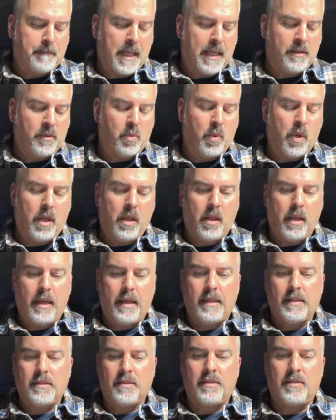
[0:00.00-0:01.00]
as well
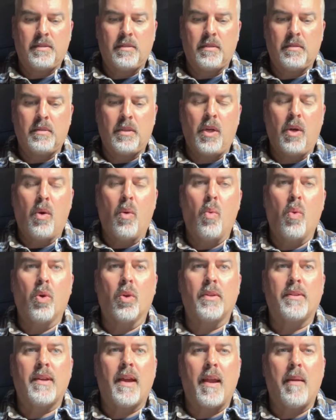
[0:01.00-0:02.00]
as, a
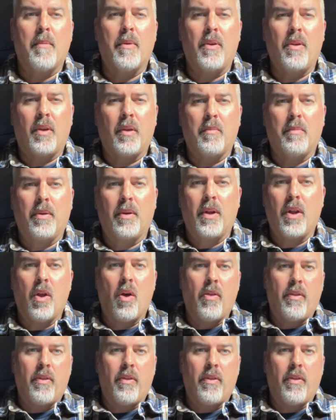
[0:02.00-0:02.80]
world timer. You can put in